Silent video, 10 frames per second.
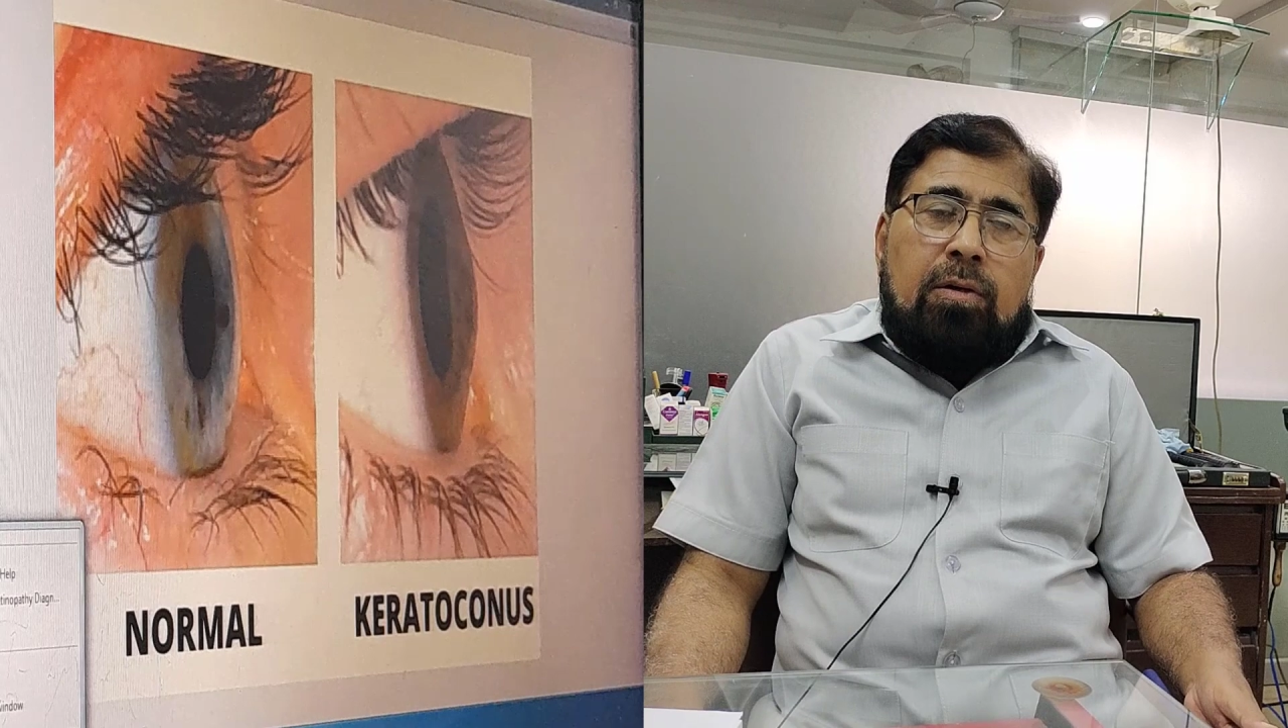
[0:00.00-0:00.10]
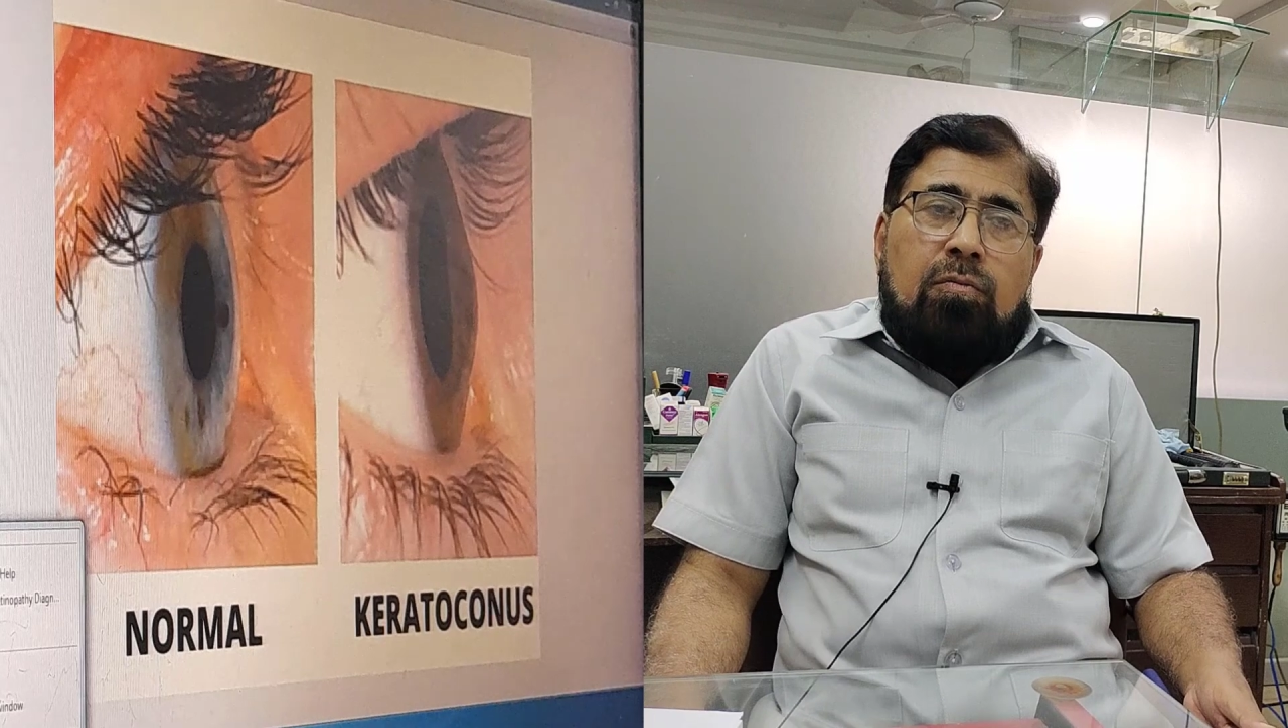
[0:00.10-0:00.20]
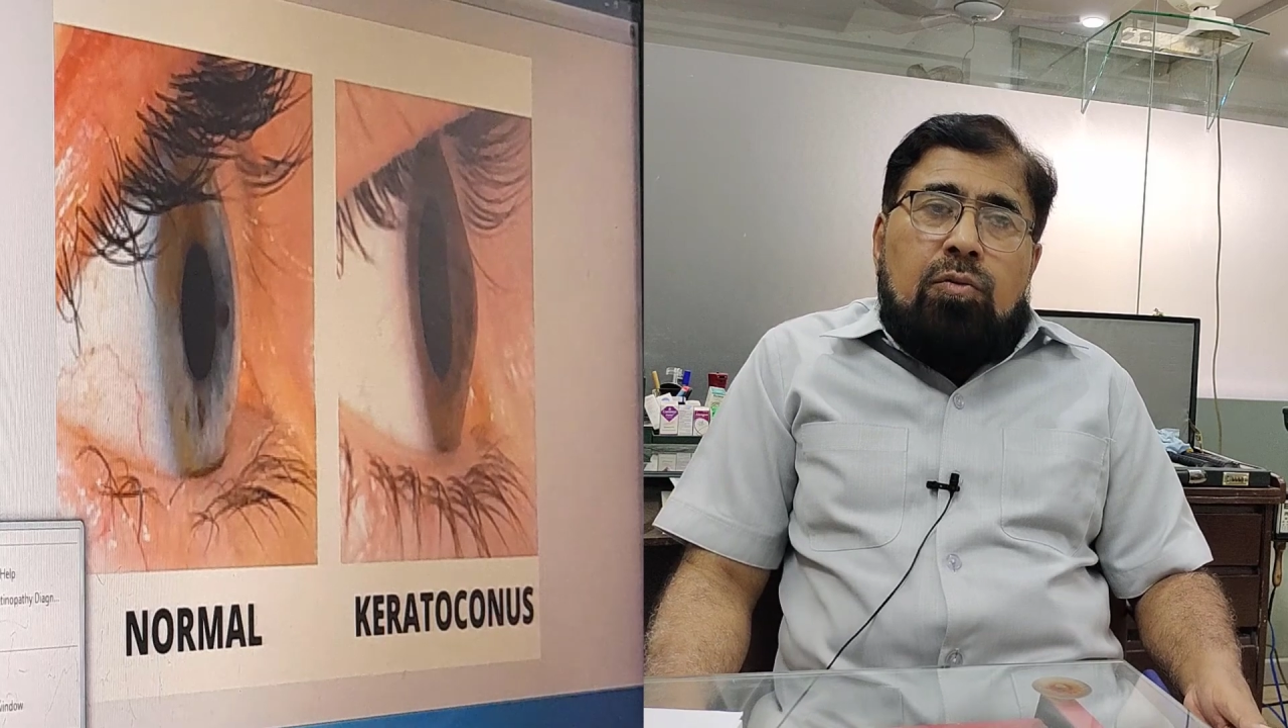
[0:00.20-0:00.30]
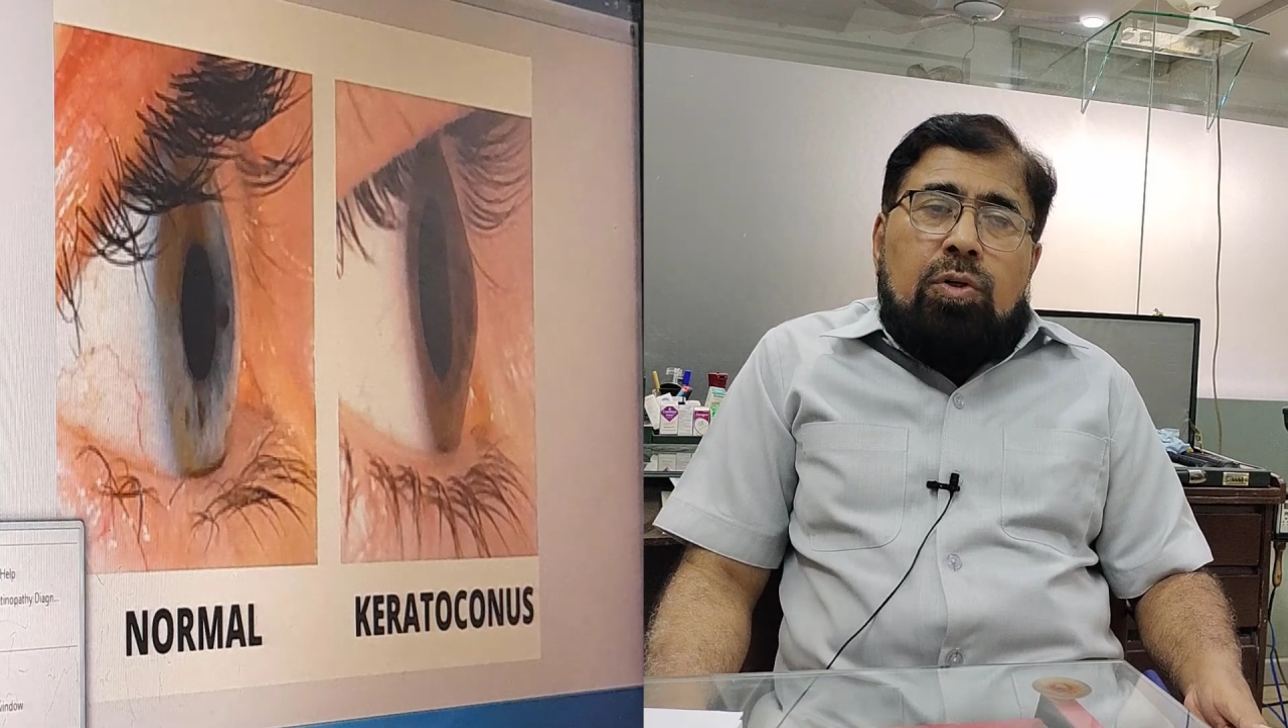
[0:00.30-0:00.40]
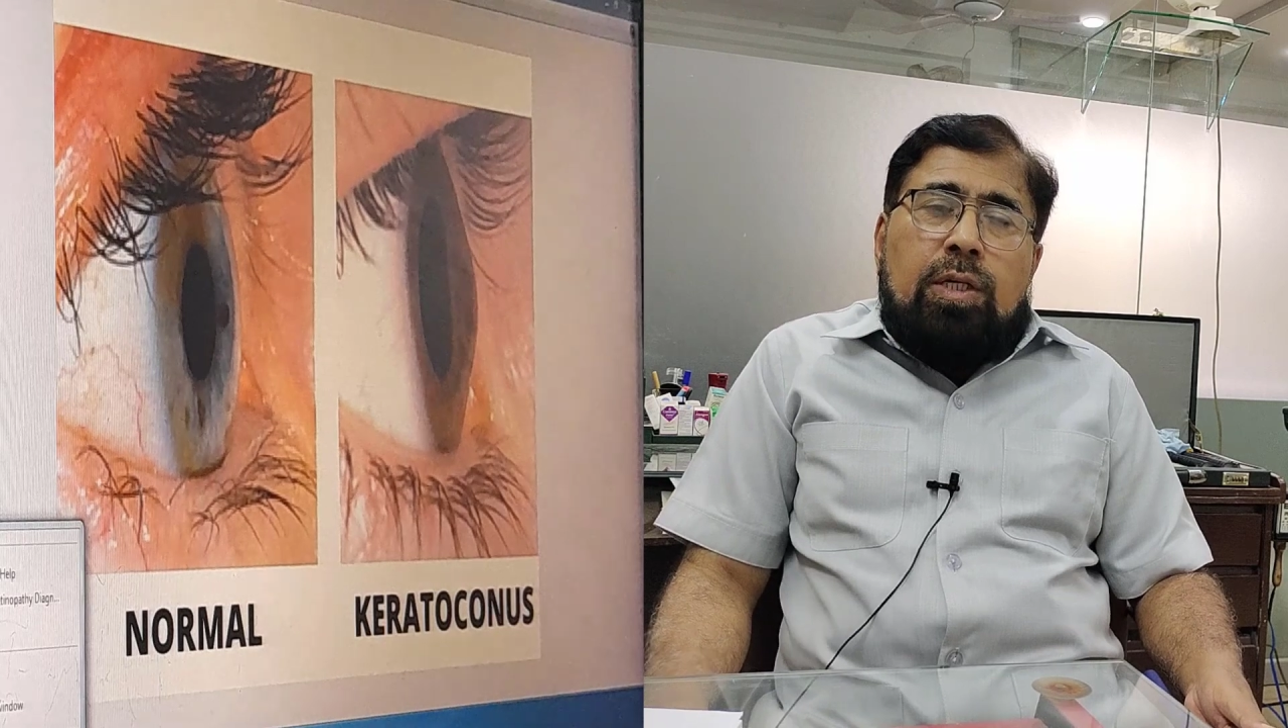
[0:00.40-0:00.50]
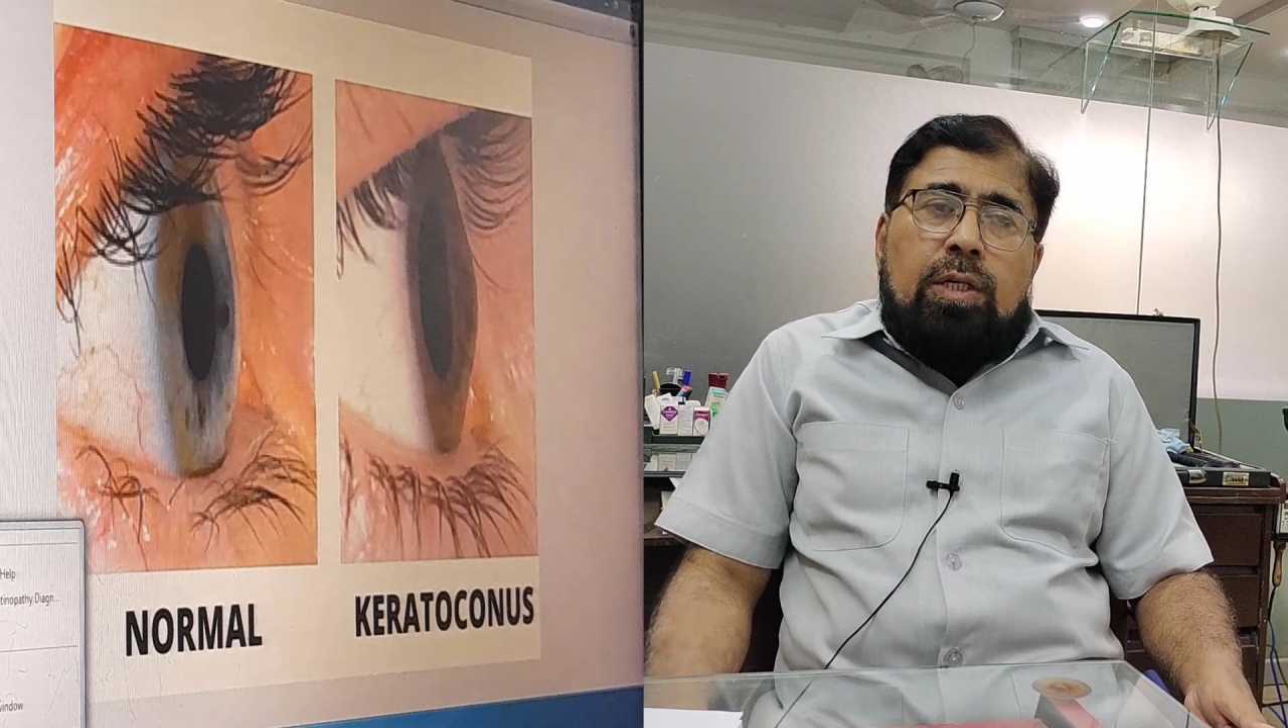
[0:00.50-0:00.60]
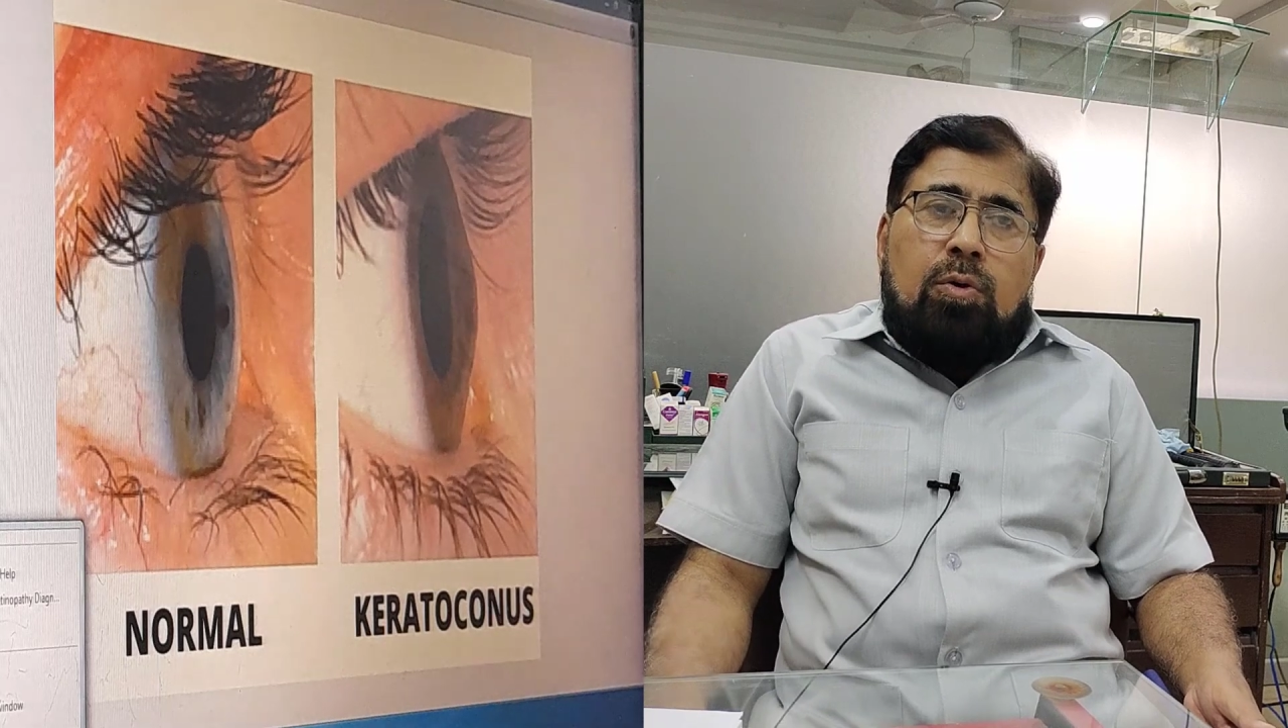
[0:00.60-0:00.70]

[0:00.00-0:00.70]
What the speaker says: we can